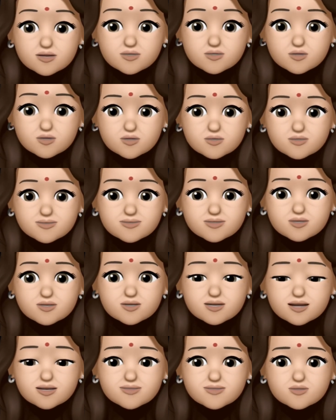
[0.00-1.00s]
That's
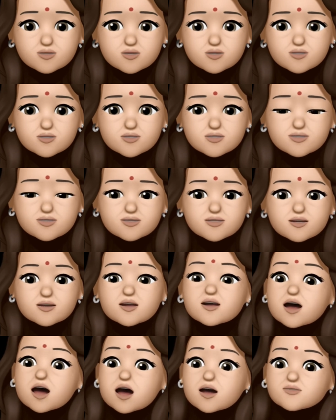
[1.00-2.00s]
all for today,
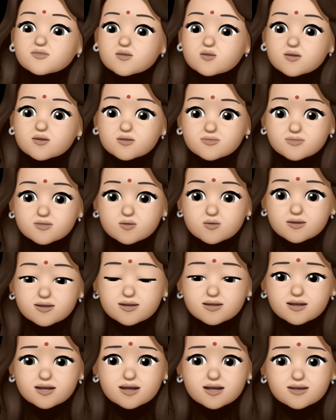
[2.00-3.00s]
folks. Have a
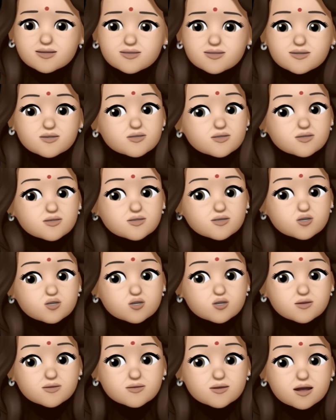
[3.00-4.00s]
wonderful week ahead.
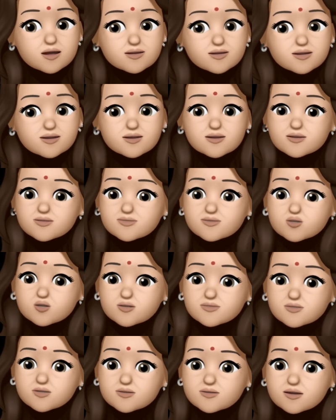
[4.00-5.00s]
Listen to your body,
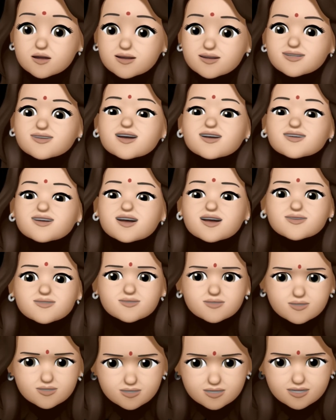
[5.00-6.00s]
observe your mind,
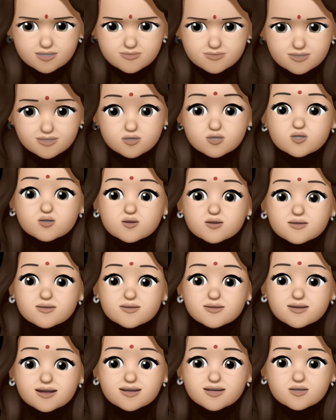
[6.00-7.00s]
and help yourself, and
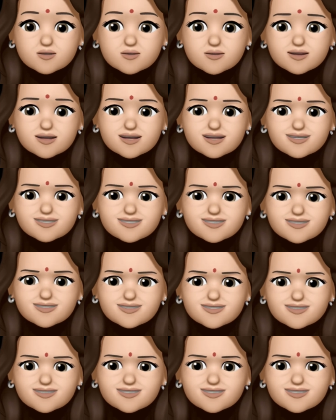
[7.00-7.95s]
join me next week.